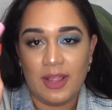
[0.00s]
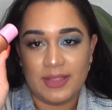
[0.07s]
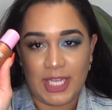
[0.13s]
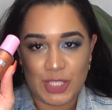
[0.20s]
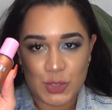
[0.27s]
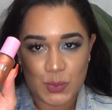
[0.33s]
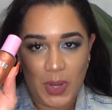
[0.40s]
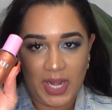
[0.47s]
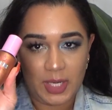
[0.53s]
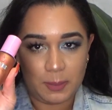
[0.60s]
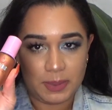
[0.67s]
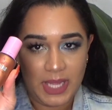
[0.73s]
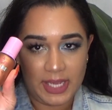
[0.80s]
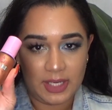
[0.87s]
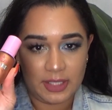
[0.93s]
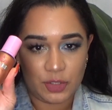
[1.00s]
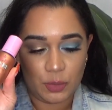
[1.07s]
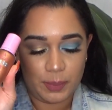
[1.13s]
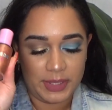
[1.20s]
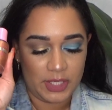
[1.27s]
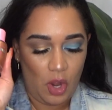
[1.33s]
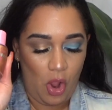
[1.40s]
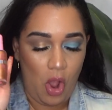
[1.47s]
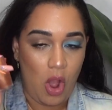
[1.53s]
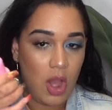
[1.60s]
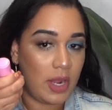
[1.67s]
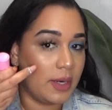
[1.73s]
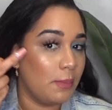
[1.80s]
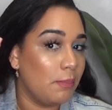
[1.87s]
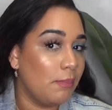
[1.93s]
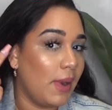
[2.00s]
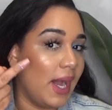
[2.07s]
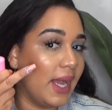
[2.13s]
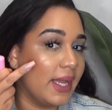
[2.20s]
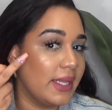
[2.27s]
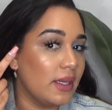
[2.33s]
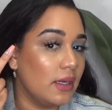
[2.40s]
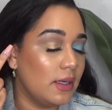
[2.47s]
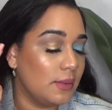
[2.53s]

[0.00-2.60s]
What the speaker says: That's what I applied a little bit on my